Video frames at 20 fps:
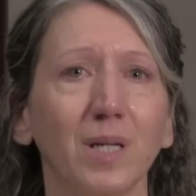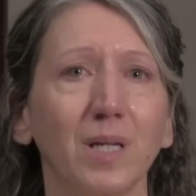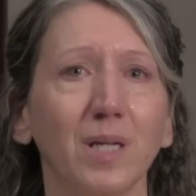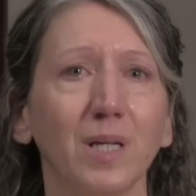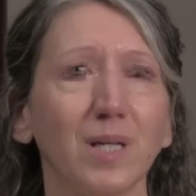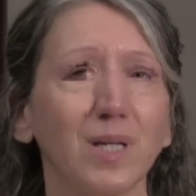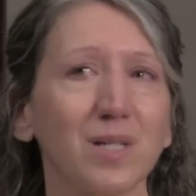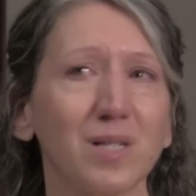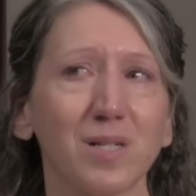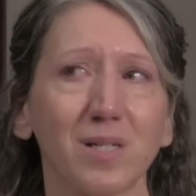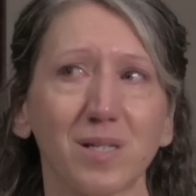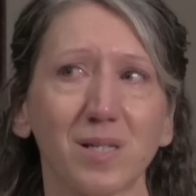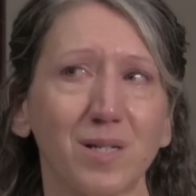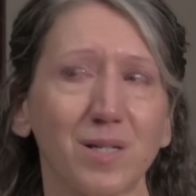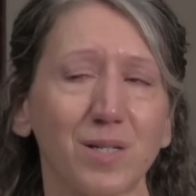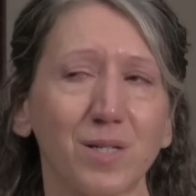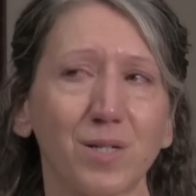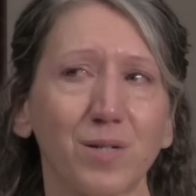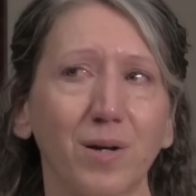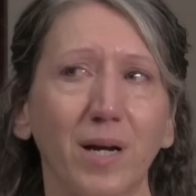It's just
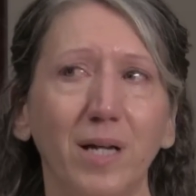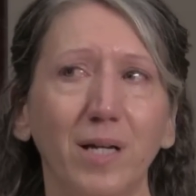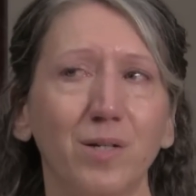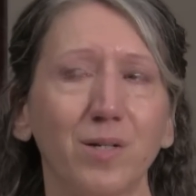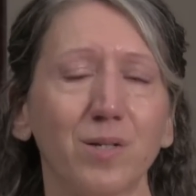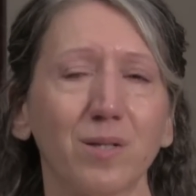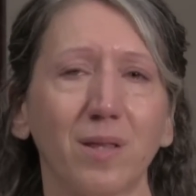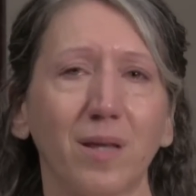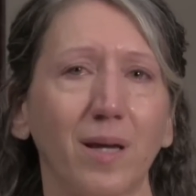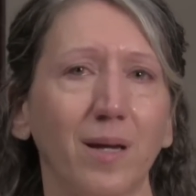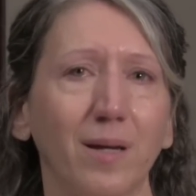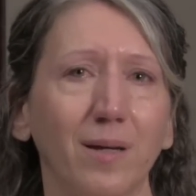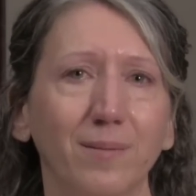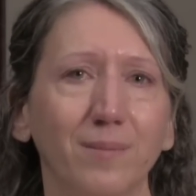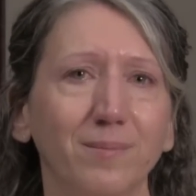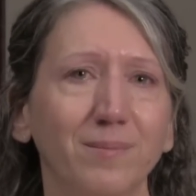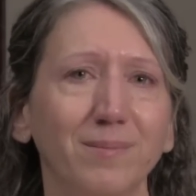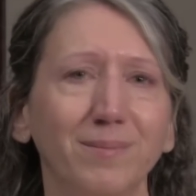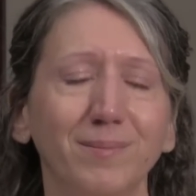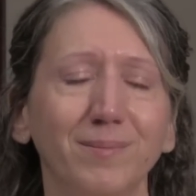a strange
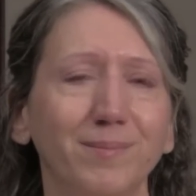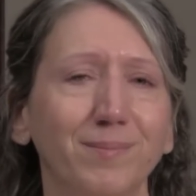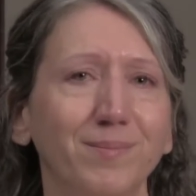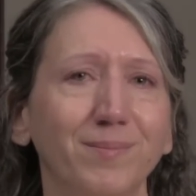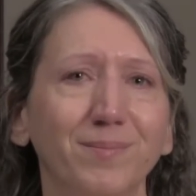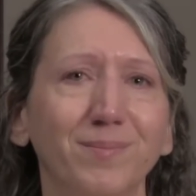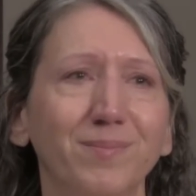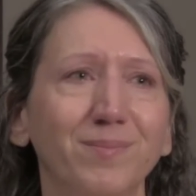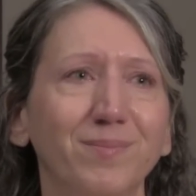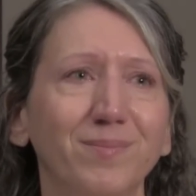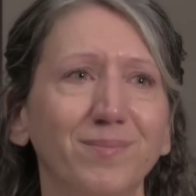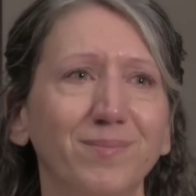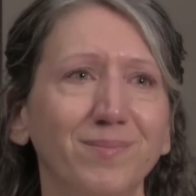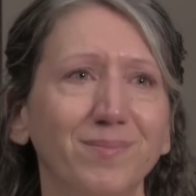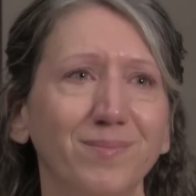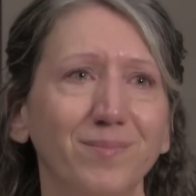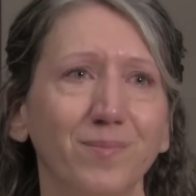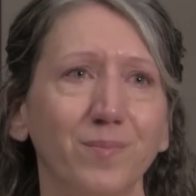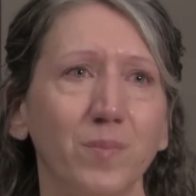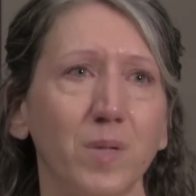thing.
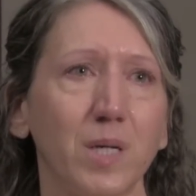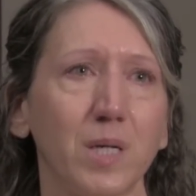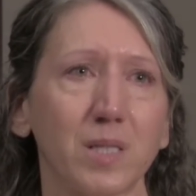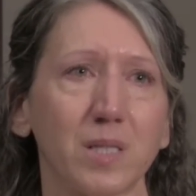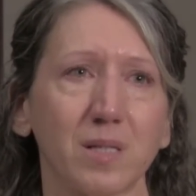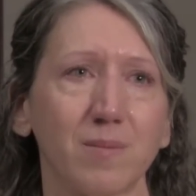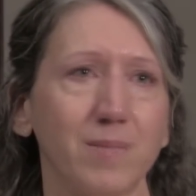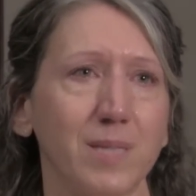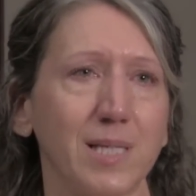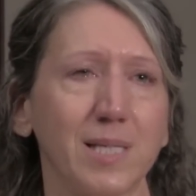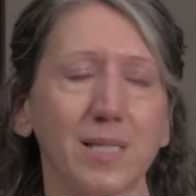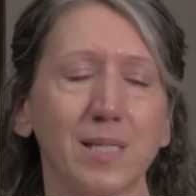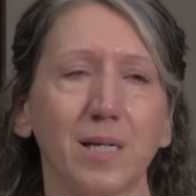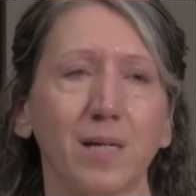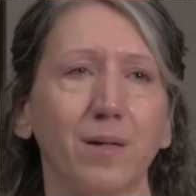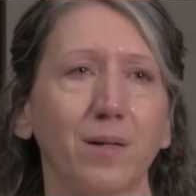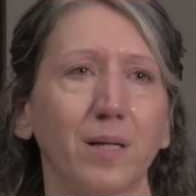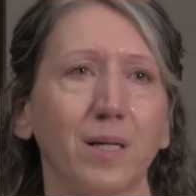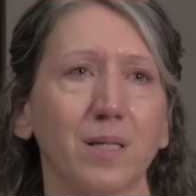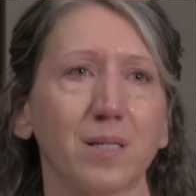It's a
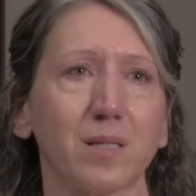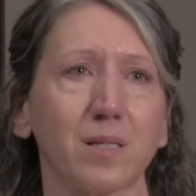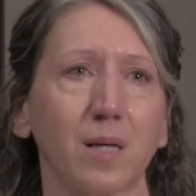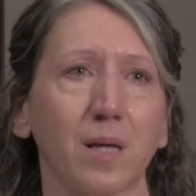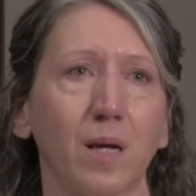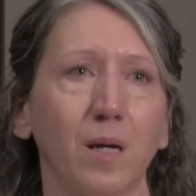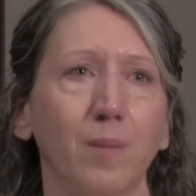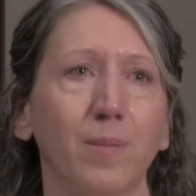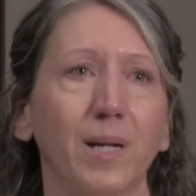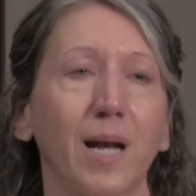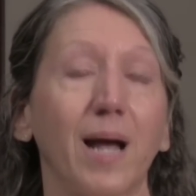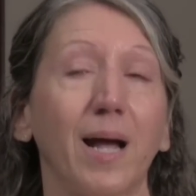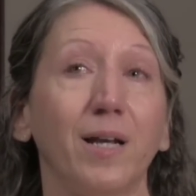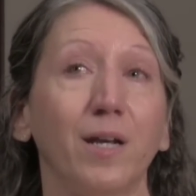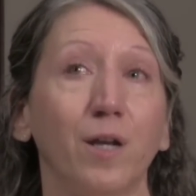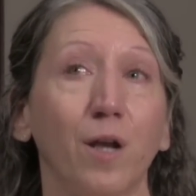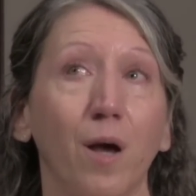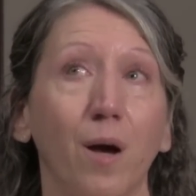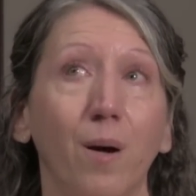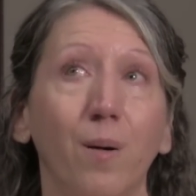mysterious thing, but I
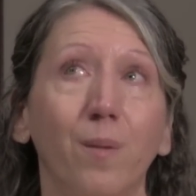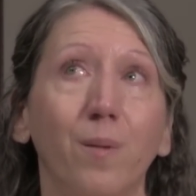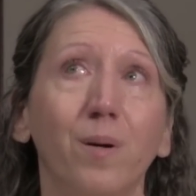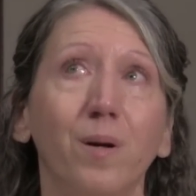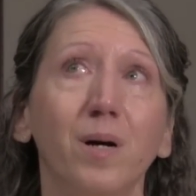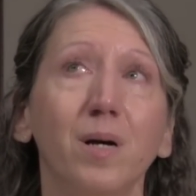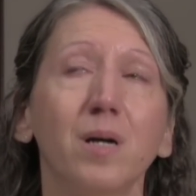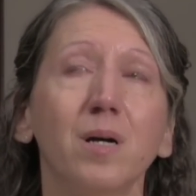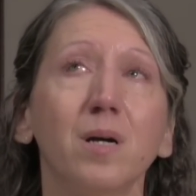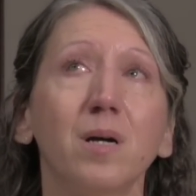know